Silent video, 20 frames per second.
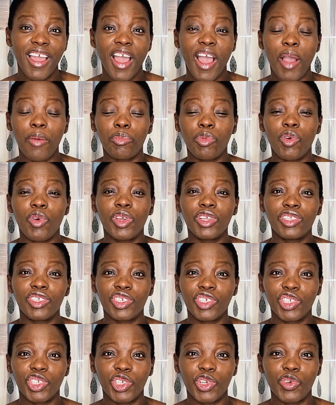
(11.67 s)
I'm going to
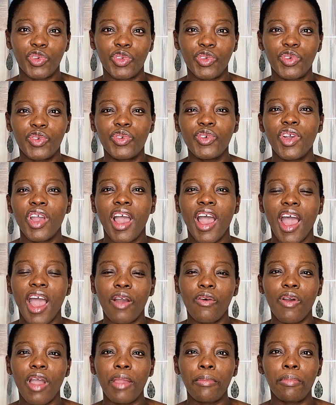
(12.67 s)
show you how
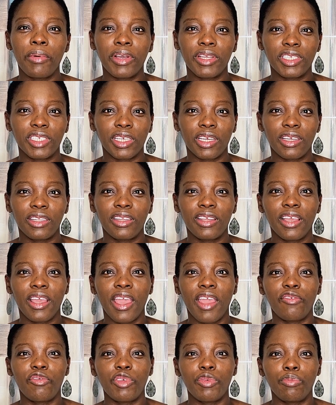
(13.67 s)
I budget
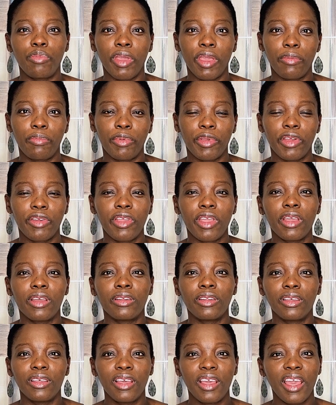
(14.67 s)
every pay period,
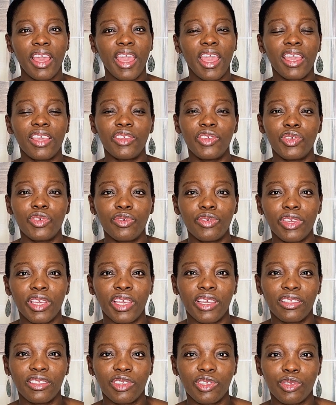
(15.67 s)
and you
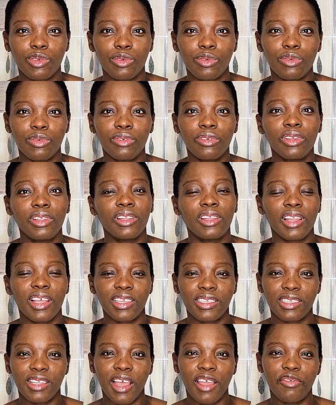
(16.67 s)
can too.
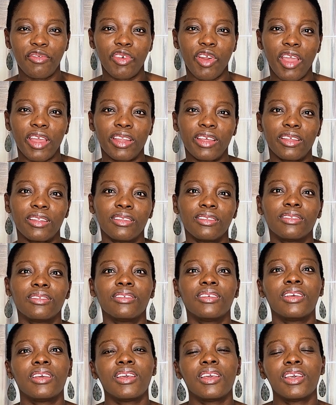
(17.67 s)
Let's dive right in.
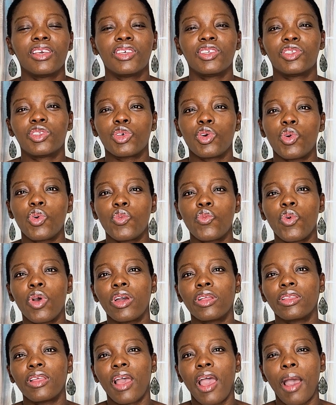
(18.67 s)
So
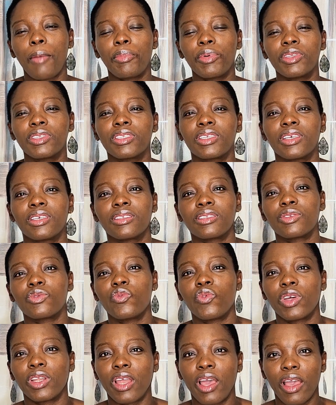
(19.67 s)
what happens is
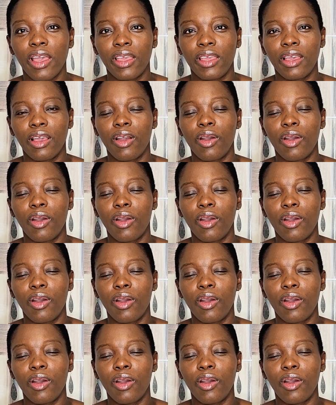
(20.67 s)
when I